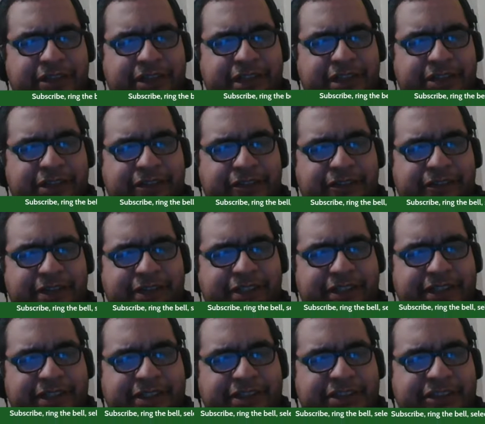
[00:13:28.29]
People will
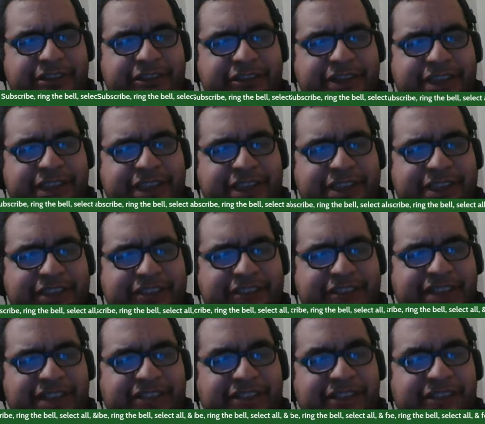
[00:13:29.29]
either go every
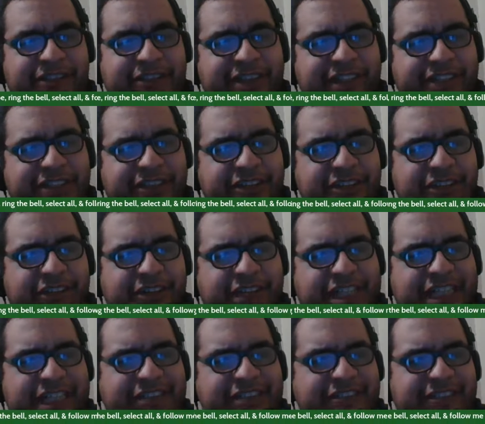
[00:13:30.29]
day, once
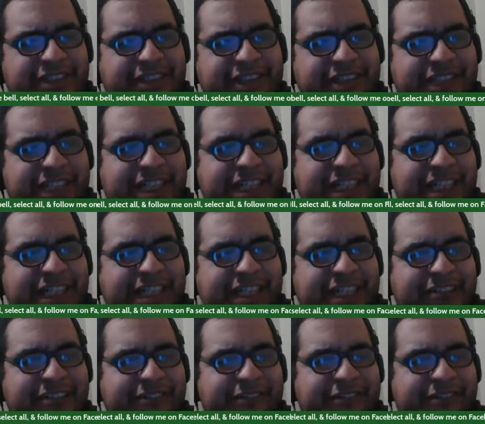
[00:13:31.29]
every week.